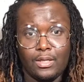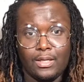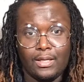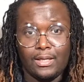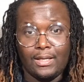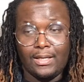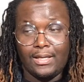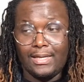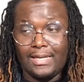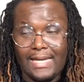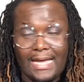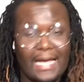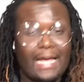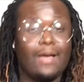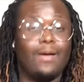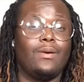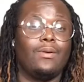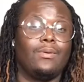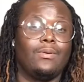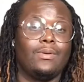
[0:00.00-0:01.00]

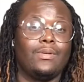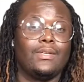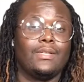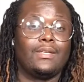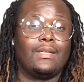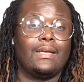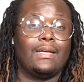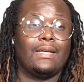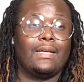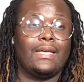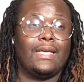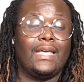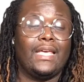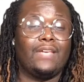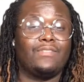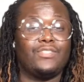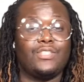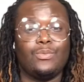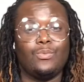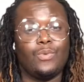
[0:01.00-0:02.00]
now, if
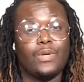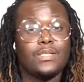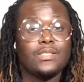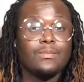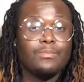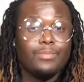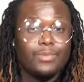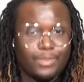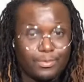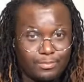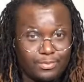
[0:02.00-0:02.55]
she wasn't booked